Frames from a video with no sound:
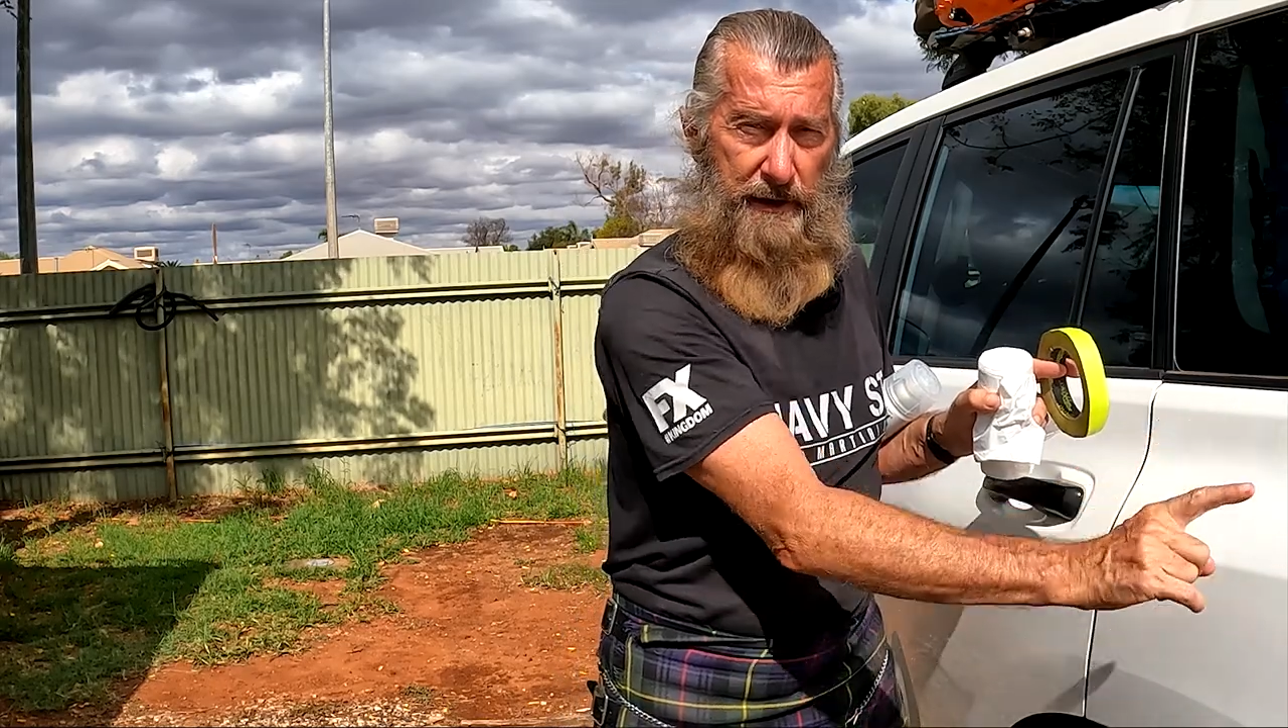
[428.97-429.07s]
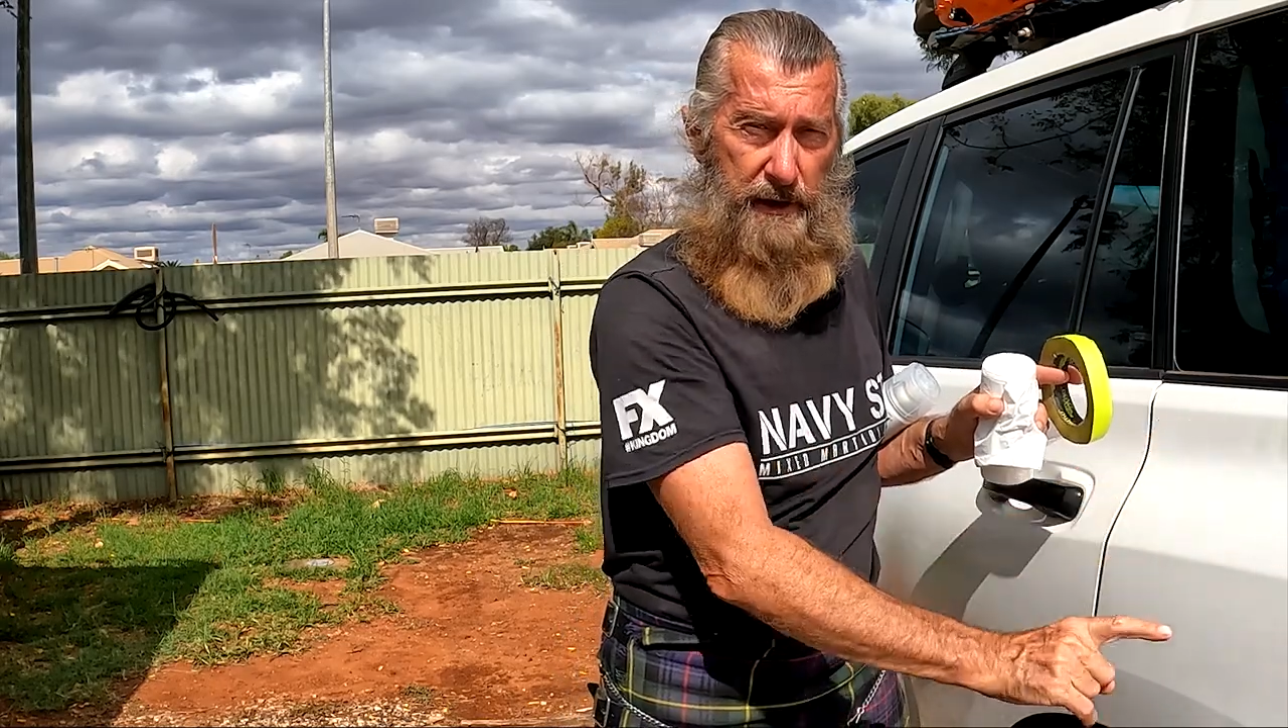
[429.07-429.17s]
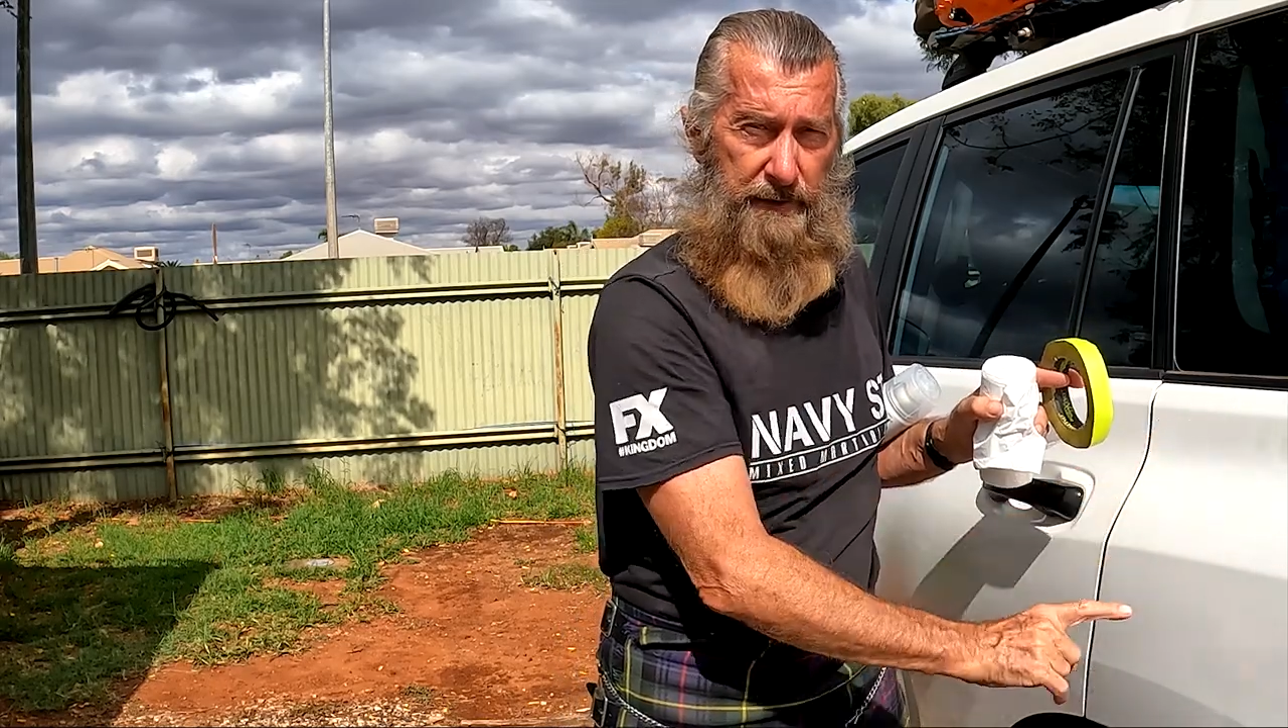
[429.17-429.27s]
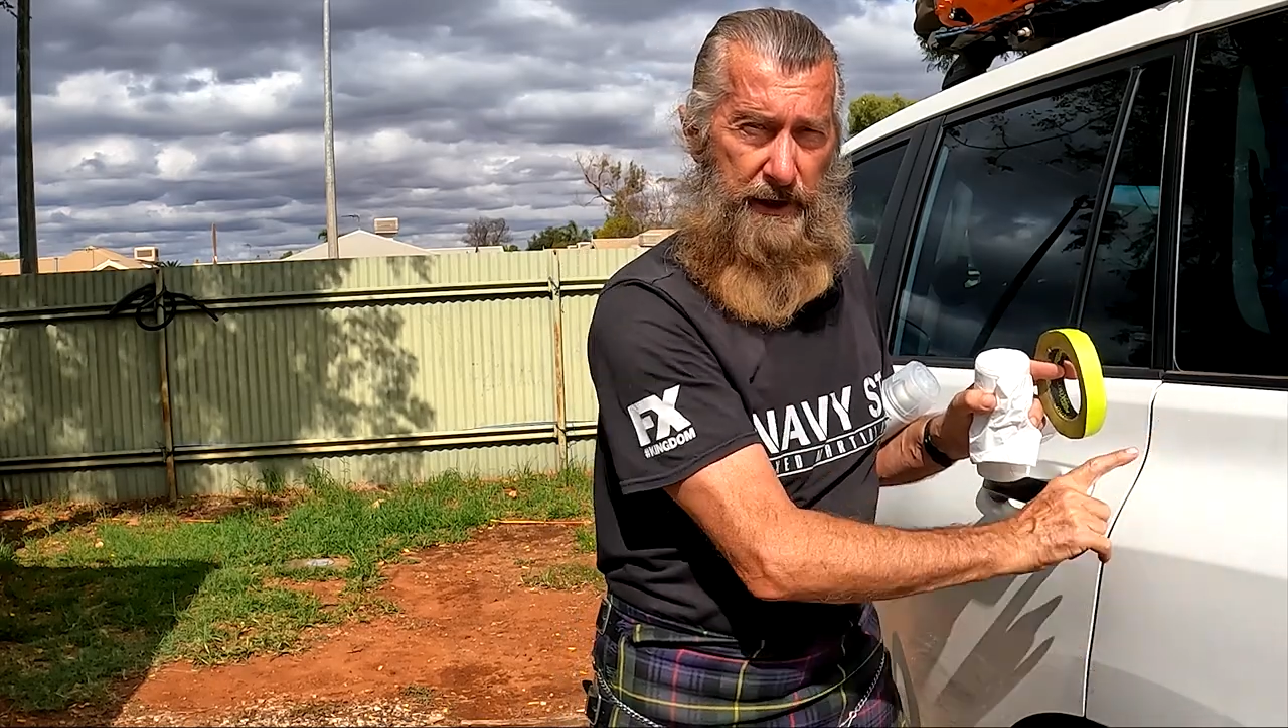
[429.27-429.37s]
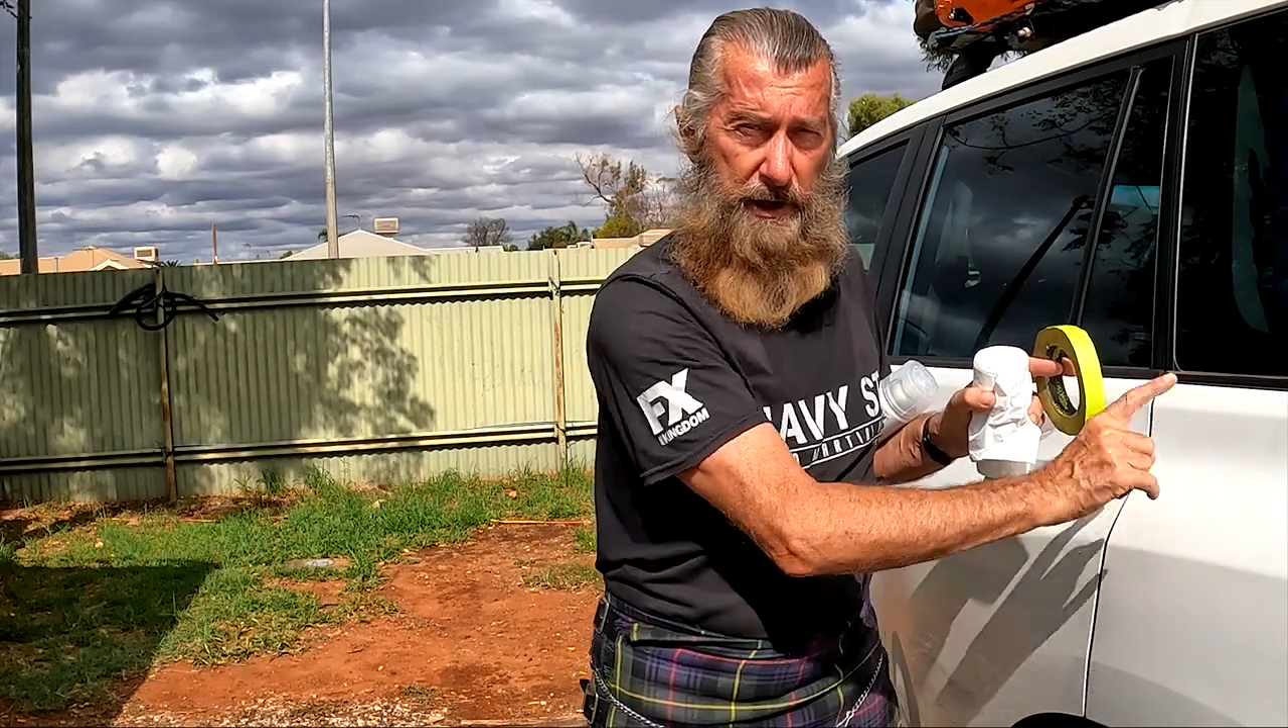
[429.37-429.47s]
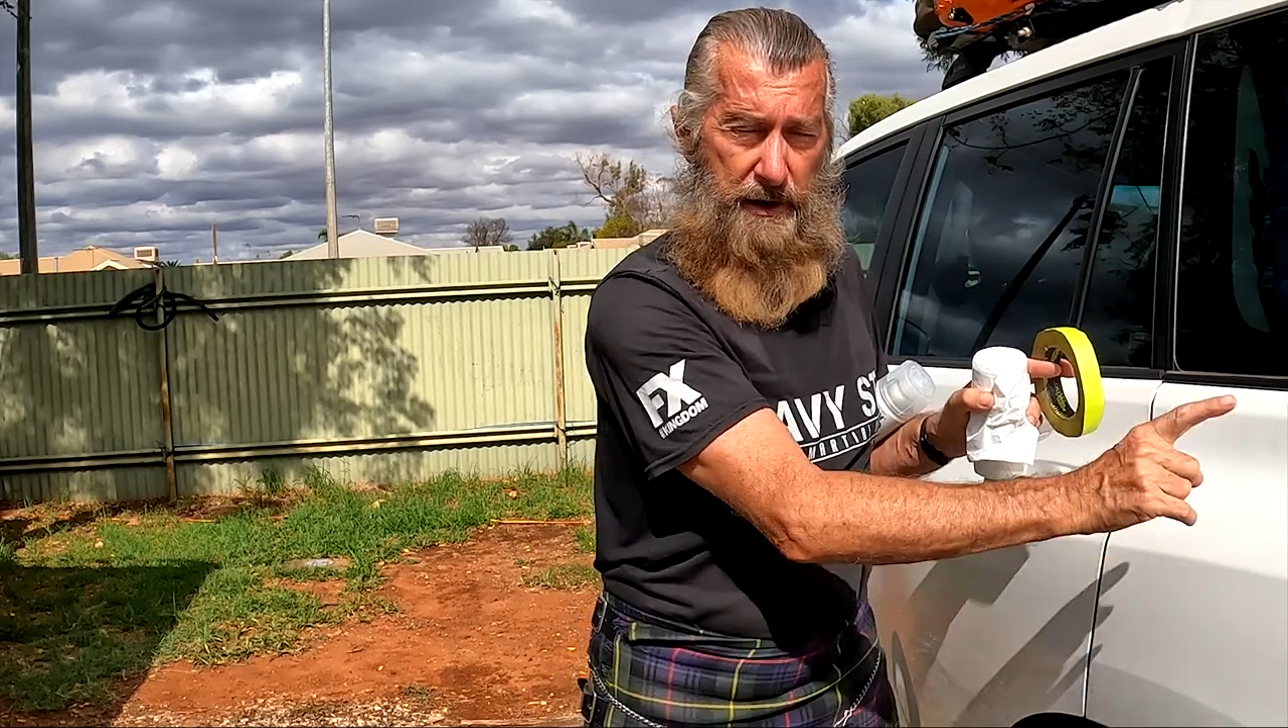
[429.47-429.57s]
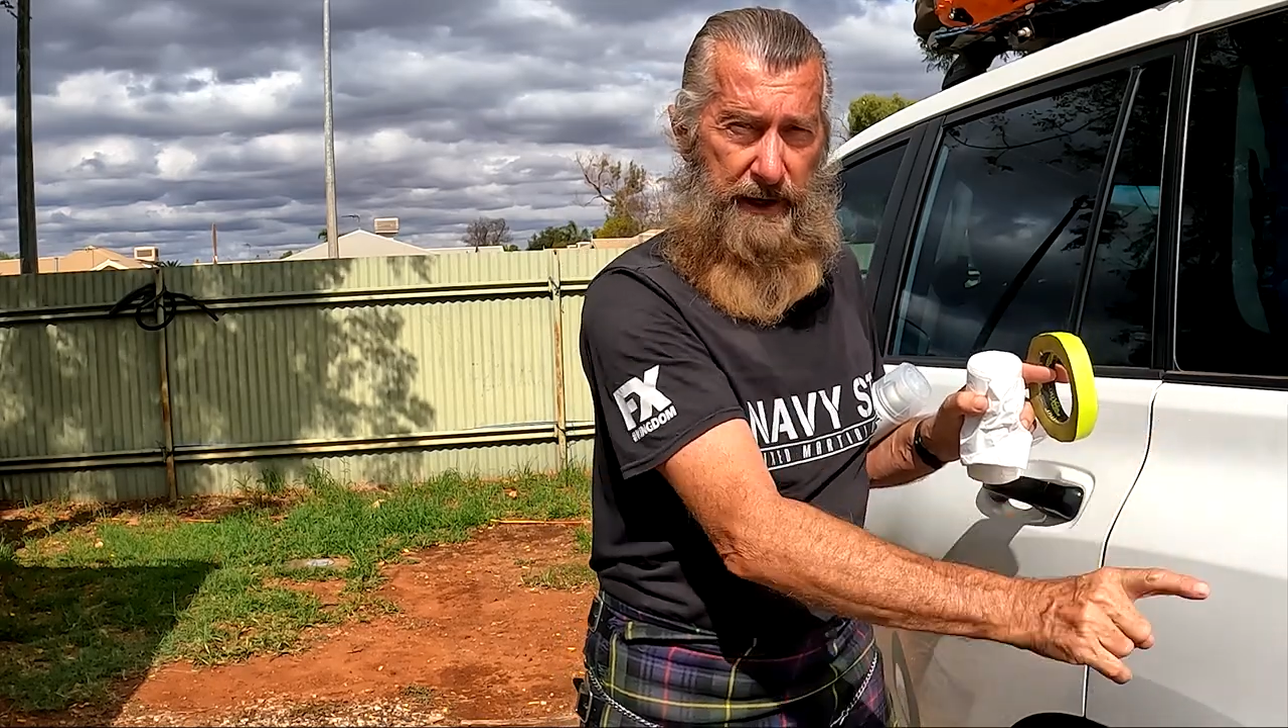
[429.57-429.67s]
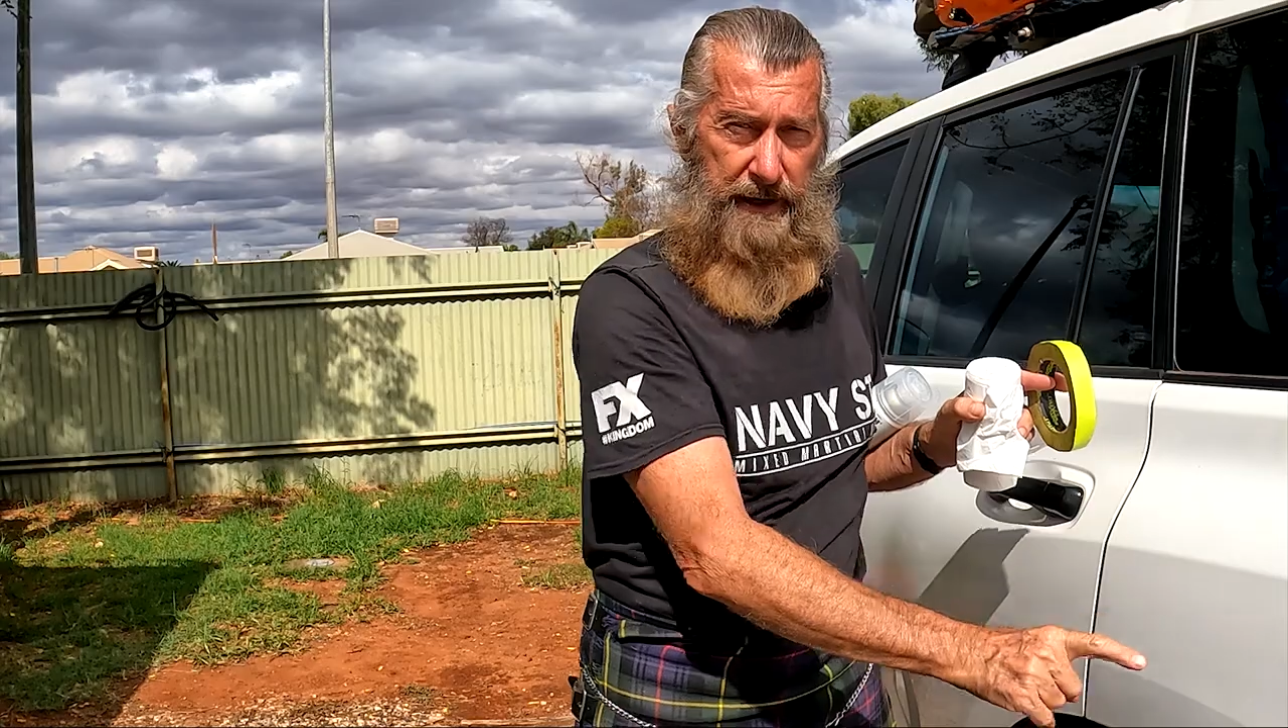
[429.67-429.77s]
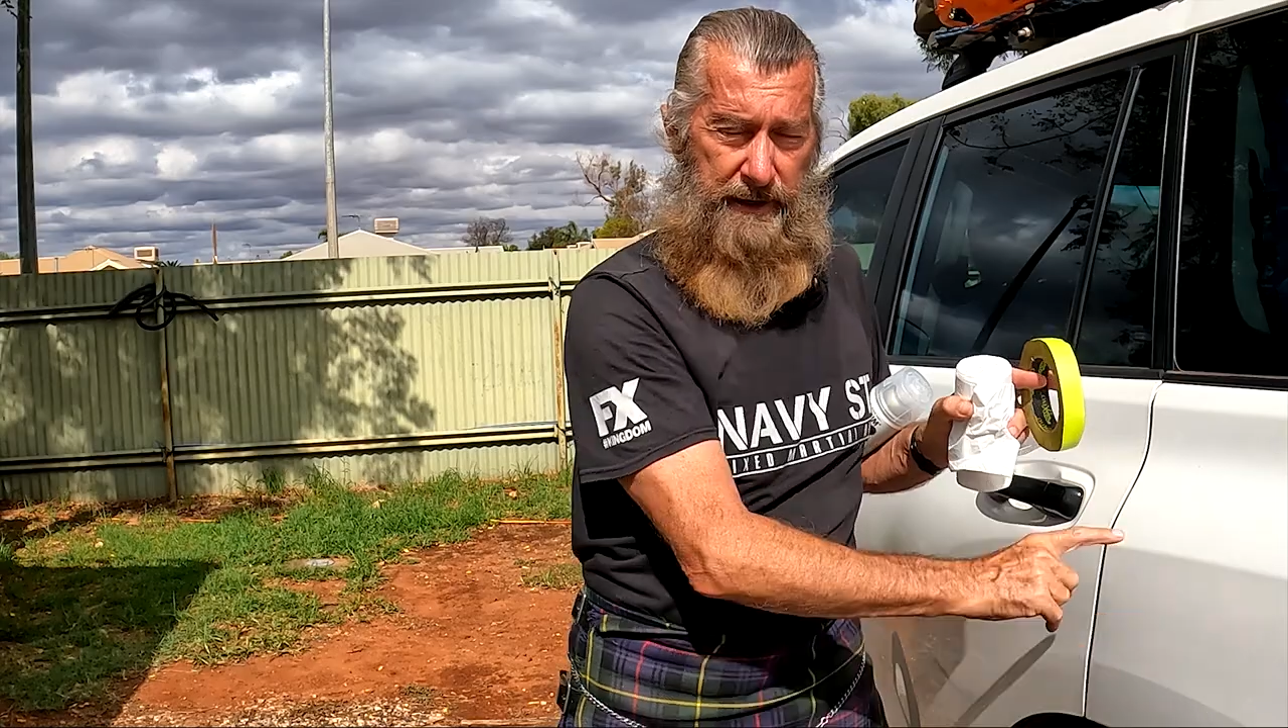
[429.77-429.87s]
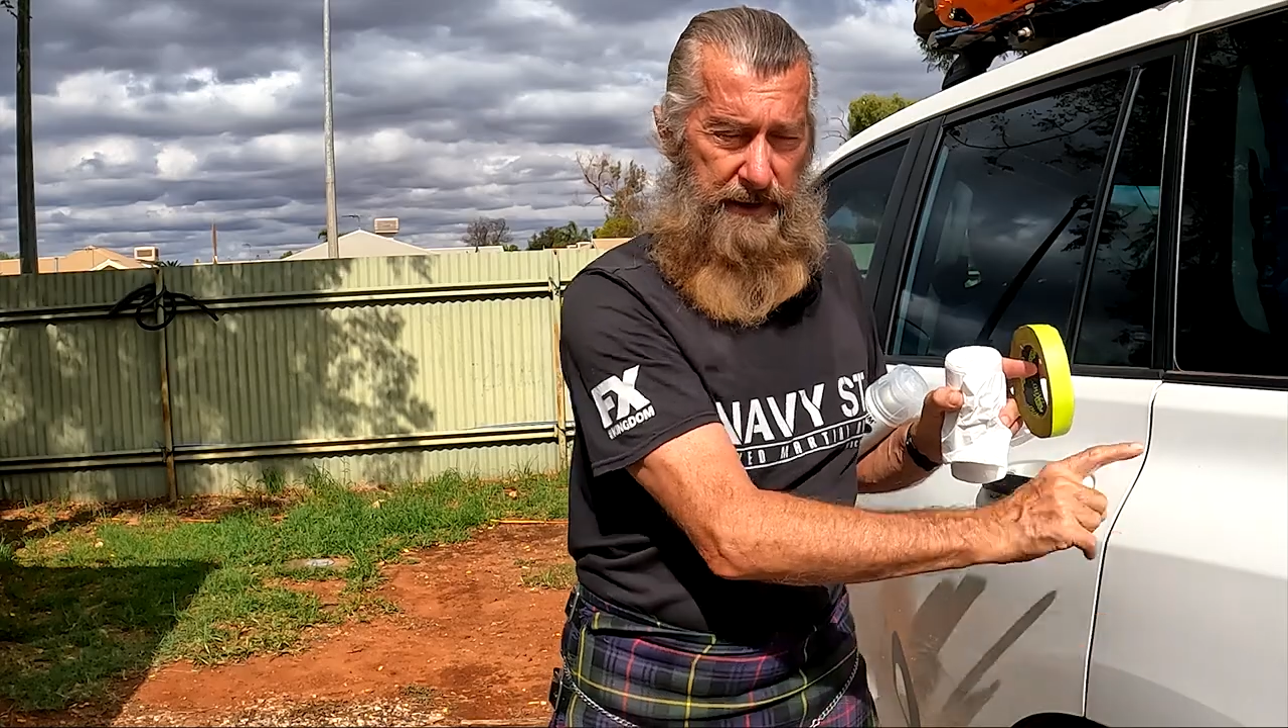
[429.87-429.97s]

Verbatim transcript: of the light,